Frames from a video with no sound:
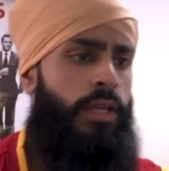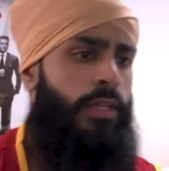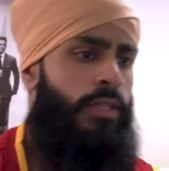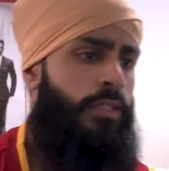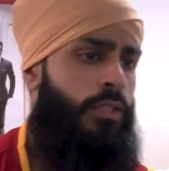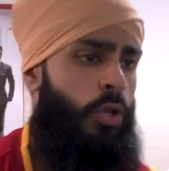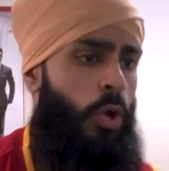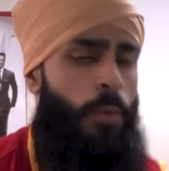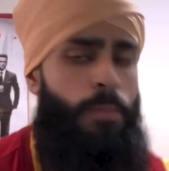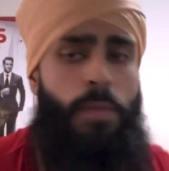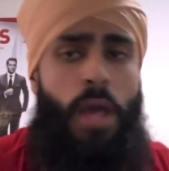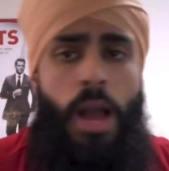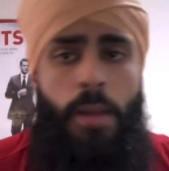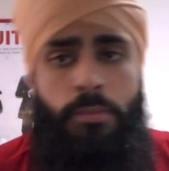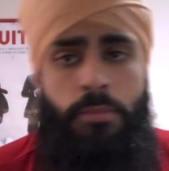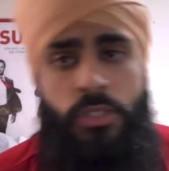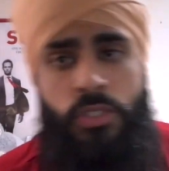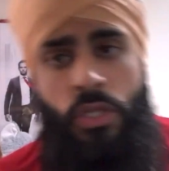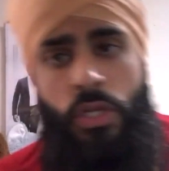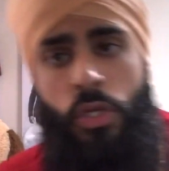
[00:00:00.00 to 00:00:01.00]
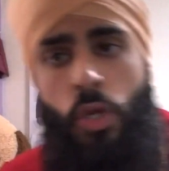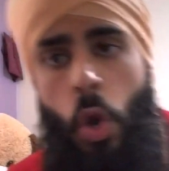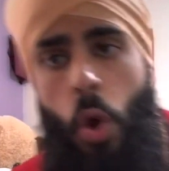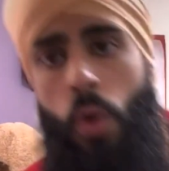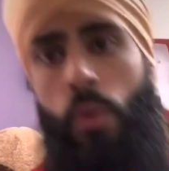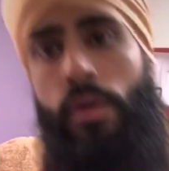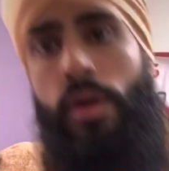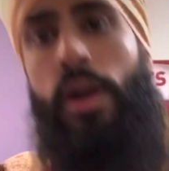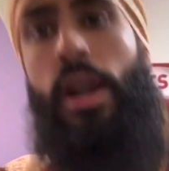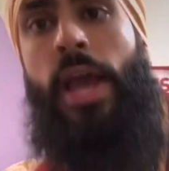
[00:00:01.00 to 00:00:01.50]
So now I'm just gonna go
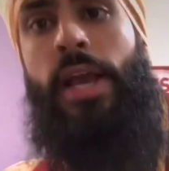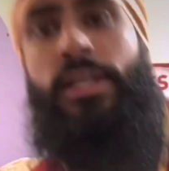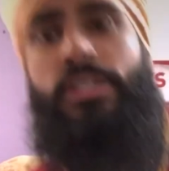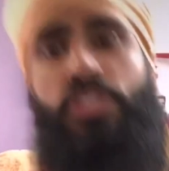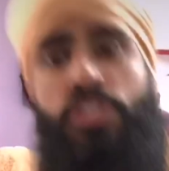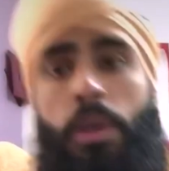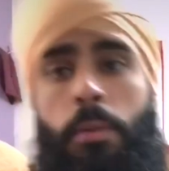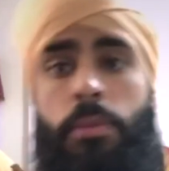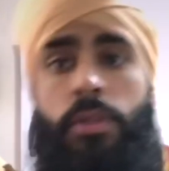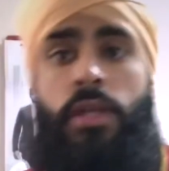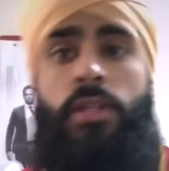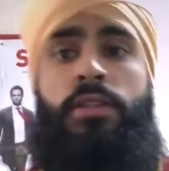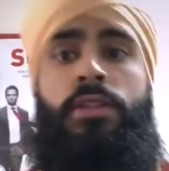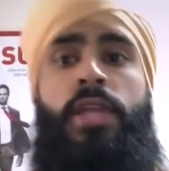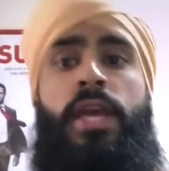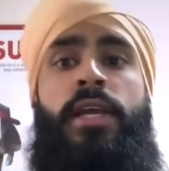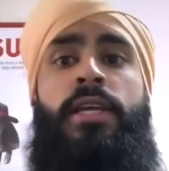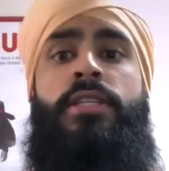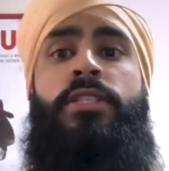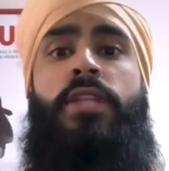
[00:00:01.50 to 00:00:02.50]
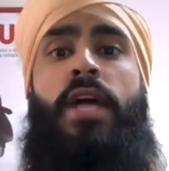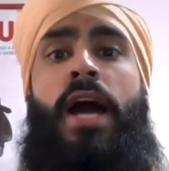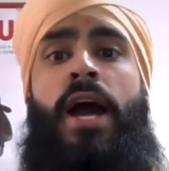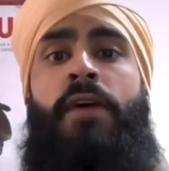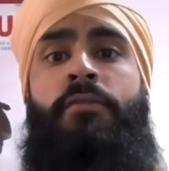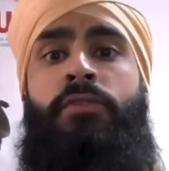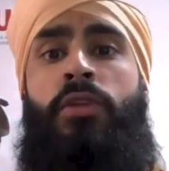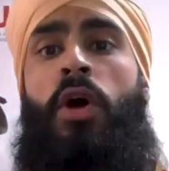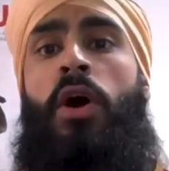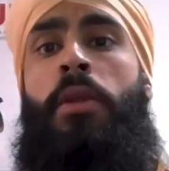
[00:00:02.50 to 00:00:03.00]
over like some of the things
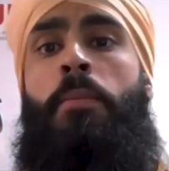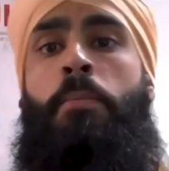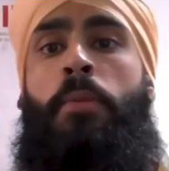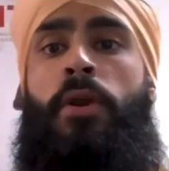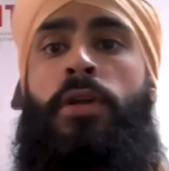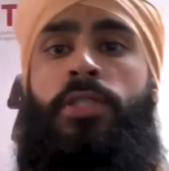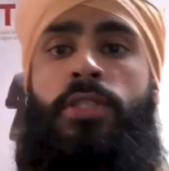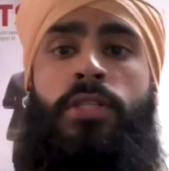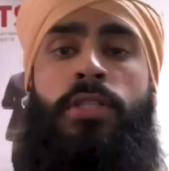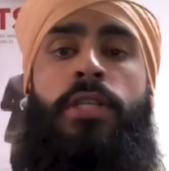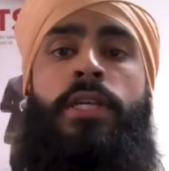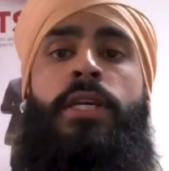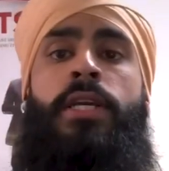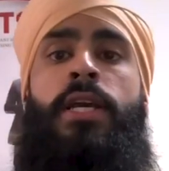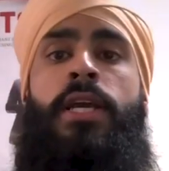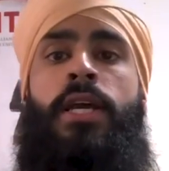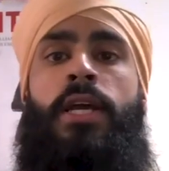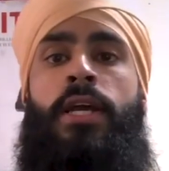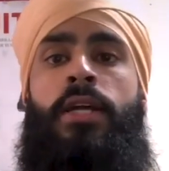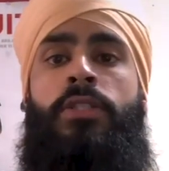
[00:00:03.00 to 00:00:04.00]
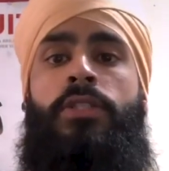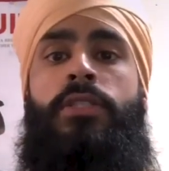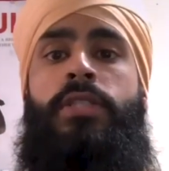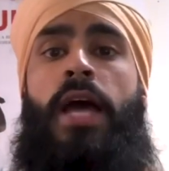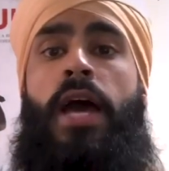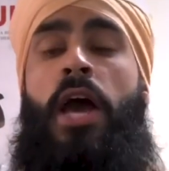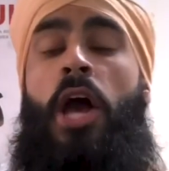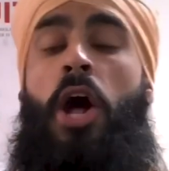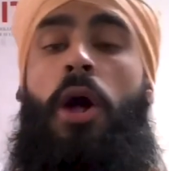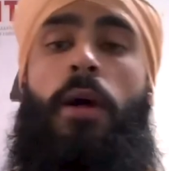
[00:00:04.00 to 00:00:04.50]
I've done personally
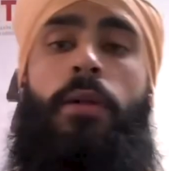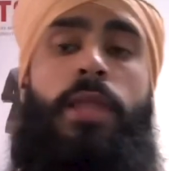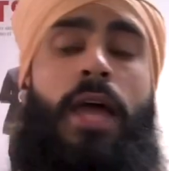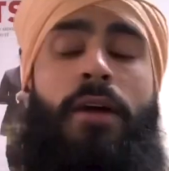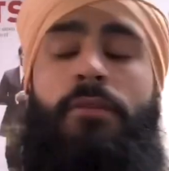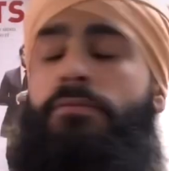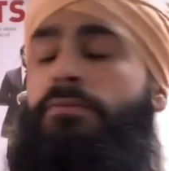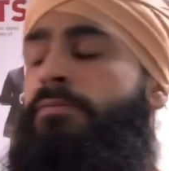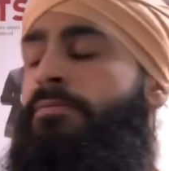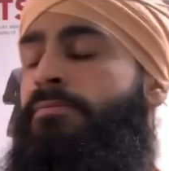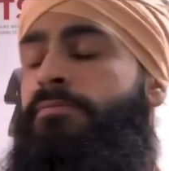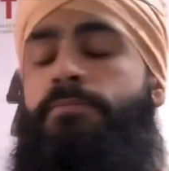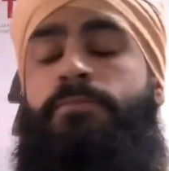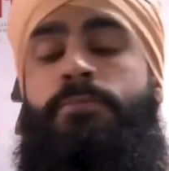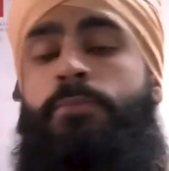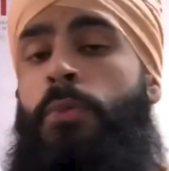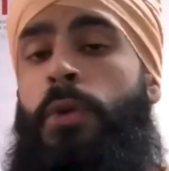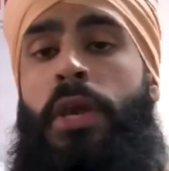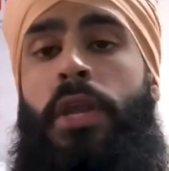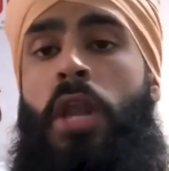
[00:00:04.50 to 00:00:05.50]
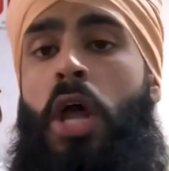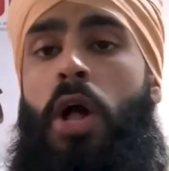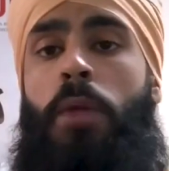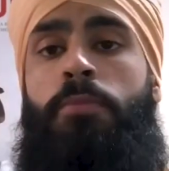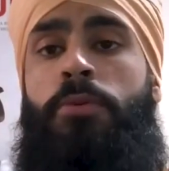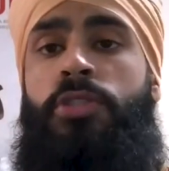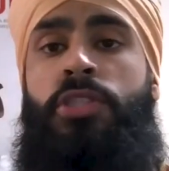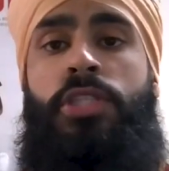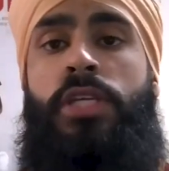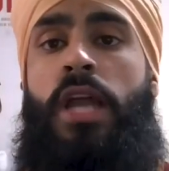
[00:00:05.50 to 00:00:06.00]
that friggin' helped
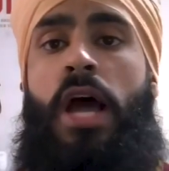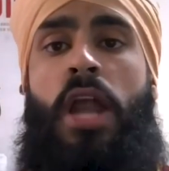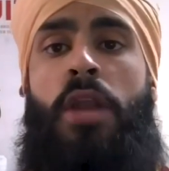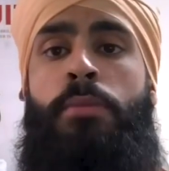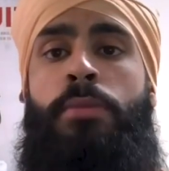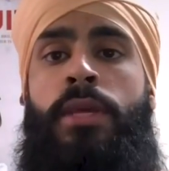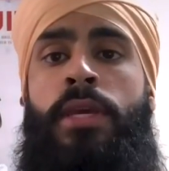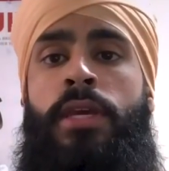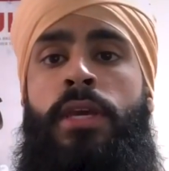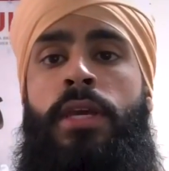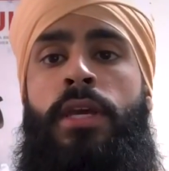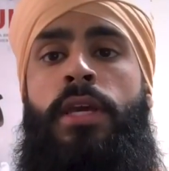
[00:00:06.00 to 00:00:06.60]
the shit out of me,